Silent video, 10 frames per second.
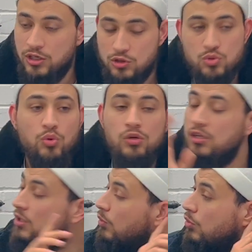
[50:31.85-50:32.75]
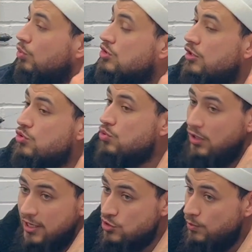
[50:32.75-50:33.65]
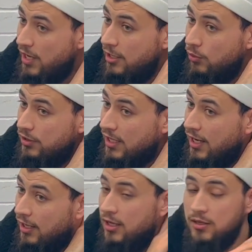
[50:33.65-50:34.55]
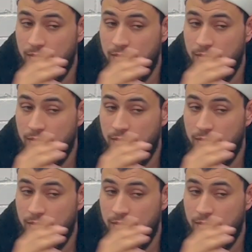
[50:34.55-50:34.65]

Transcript: It is only the one which leads to Allah subhanahu wa ta'ala.